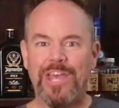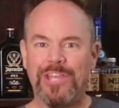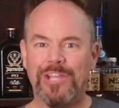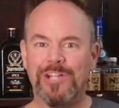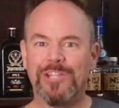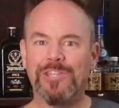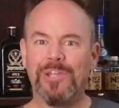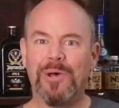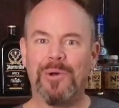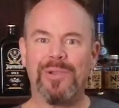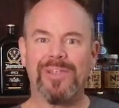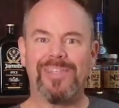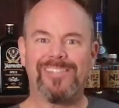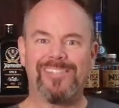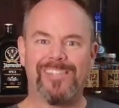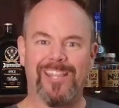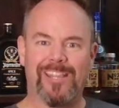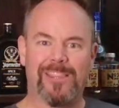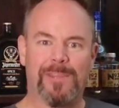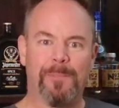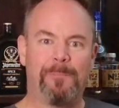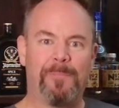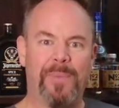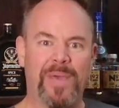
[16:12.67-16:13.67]
You'll notice
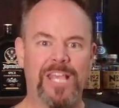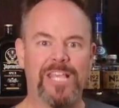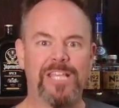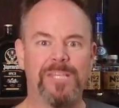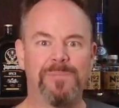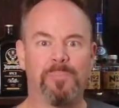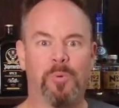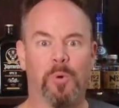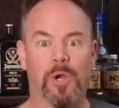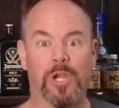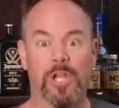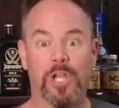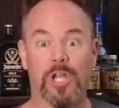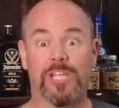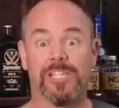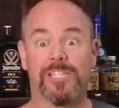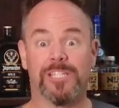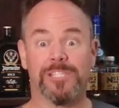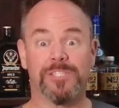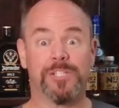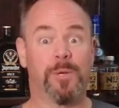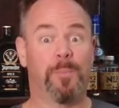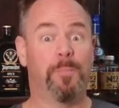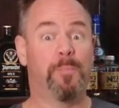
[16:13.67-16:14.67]
that the baseboard looks
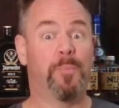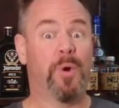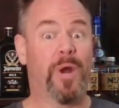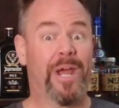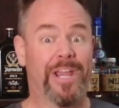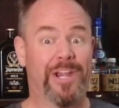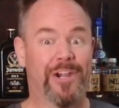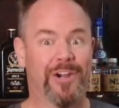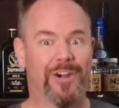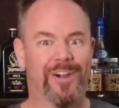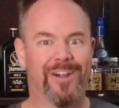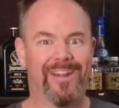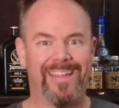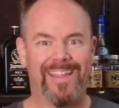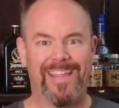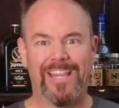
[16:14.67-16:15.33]
a little brighter.